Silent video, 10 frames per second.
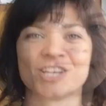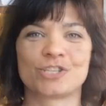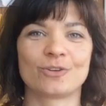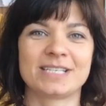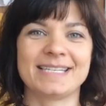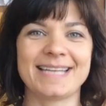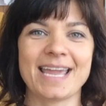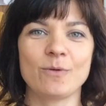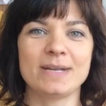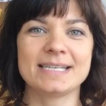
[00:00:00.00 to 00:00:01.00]
So
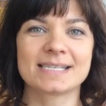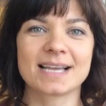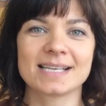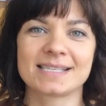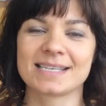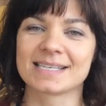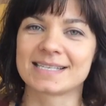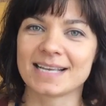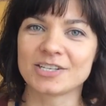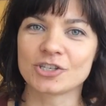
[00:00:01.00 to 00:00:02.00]
today we discussed the
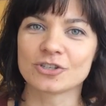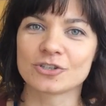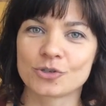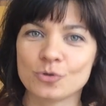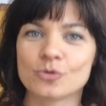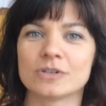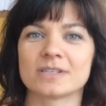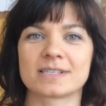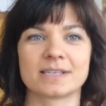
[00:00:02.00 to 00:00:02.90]
essential tools,